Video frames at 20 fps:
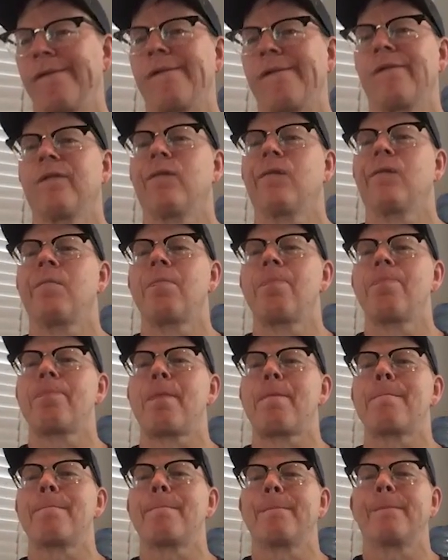
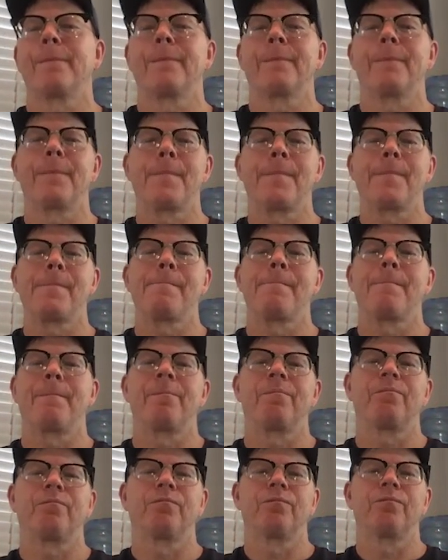
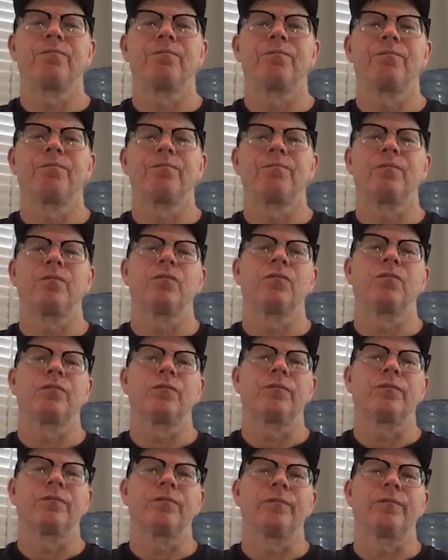
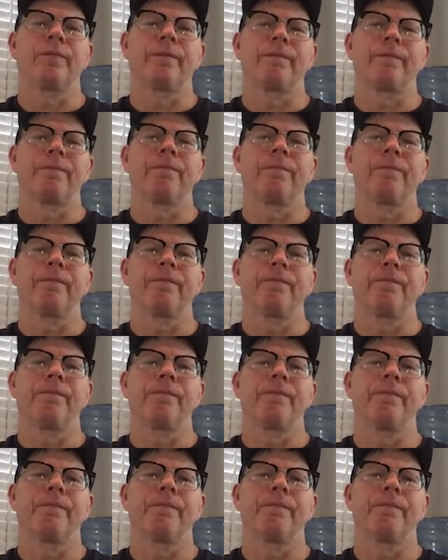[no speech]